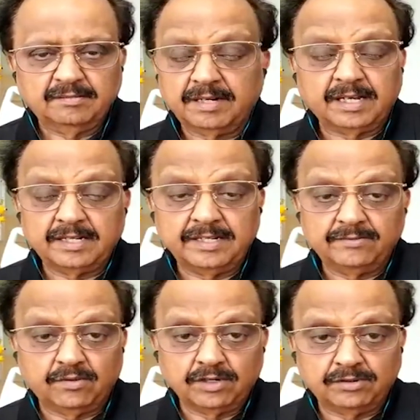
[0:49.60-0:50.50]
But I
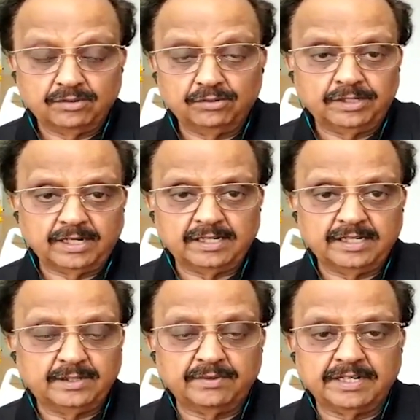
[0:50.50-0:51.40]
didn't want to do that.
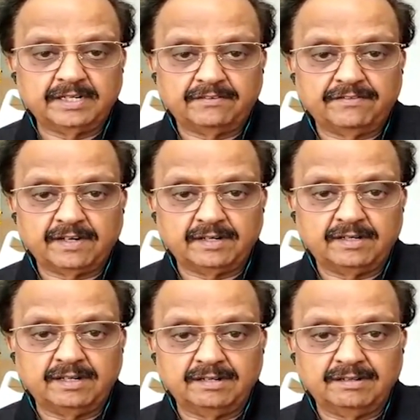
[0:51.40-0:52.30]
It's very tough at
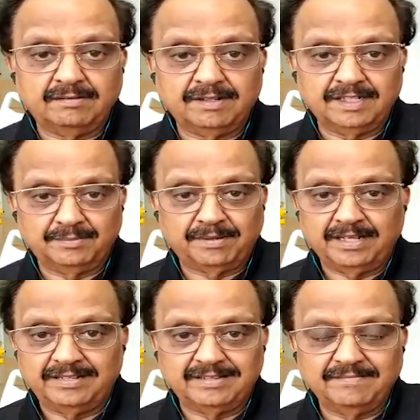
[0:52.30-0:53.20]
uh, the
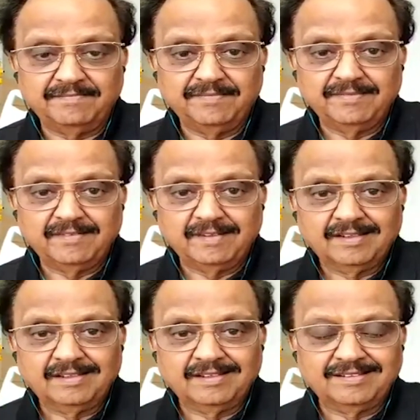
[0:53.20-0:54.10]
place
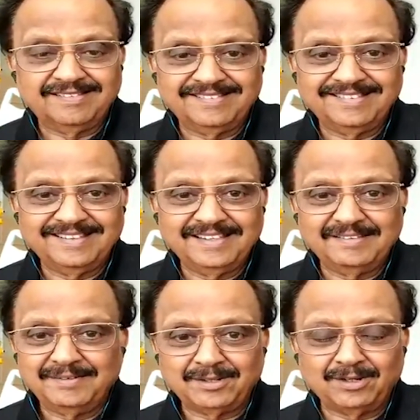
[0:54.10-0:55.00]
uh,
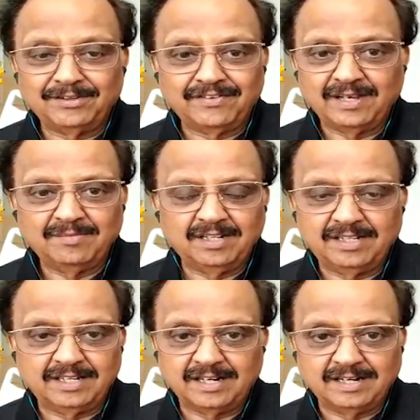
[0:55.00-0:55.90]
with all the family.
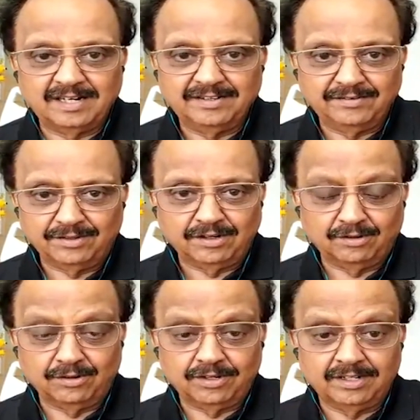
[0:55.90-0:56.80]
They can't leave you
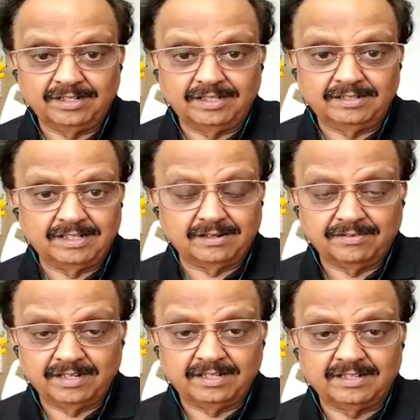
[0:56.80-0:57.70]
alone, they, they are
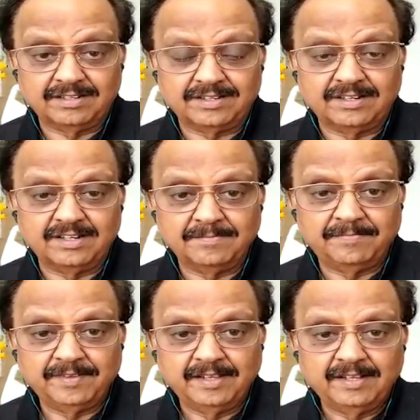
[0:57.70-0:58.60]
very concerned.
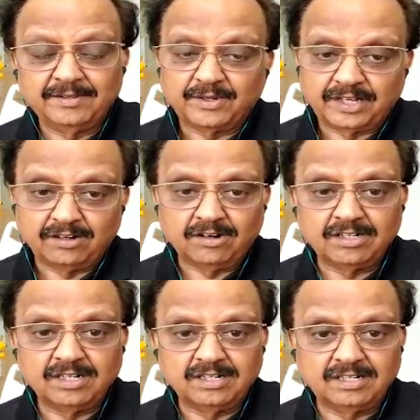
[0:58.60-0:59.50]
So I
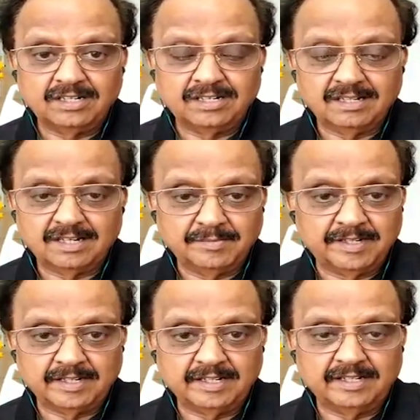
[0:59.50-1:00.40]
got and
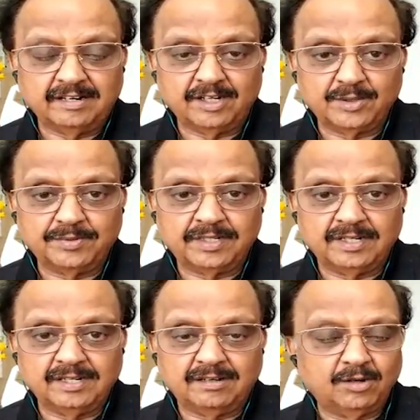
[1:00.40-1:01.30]
admitted in the hospital.